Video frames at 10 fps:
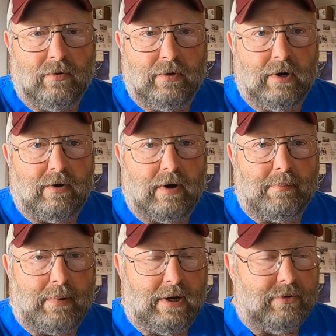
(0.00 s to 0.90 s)
on the
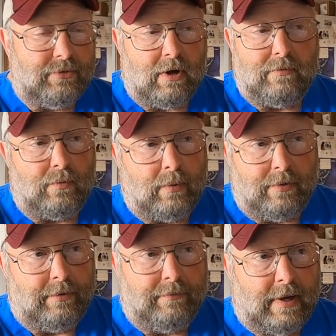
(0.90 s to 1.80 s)
aircraft by yourself or
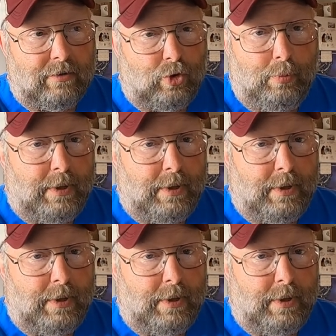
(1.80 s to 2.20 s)
whether you've got two